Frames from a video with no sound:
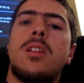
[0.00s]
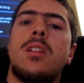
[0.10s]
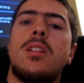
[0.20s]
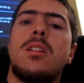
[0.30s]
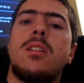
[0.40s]

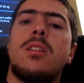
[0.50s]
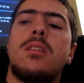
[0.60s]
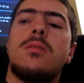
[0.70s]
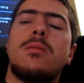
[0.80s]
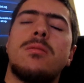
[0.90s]
uh,
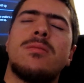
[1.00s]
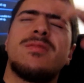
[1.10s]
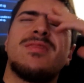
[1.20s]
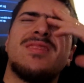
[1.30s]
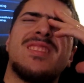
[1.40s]

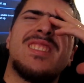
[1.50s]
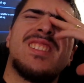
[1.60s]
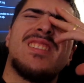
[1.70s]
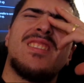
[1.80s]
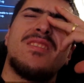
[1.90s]
you
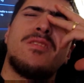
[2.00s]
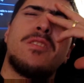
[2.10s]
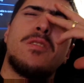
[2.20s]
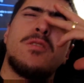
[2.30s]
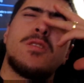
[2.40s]
know, the
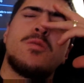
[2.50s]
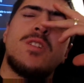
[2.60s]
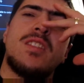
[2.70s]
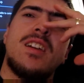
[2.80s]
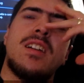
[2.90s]
newest
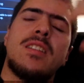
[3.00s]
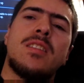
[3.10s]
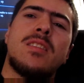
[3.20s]
one that